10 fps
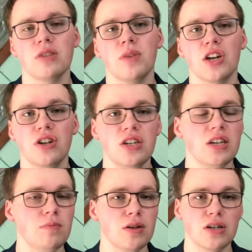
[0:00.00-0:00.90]
but I could see
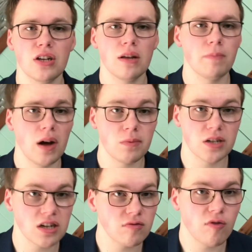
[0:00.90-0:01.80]
him be a solid bomb
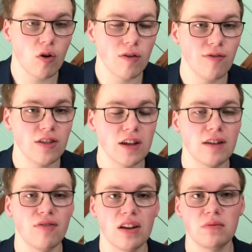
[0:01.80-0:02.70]
six forward for the
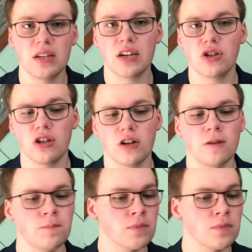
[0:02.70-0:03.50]
Flames next year.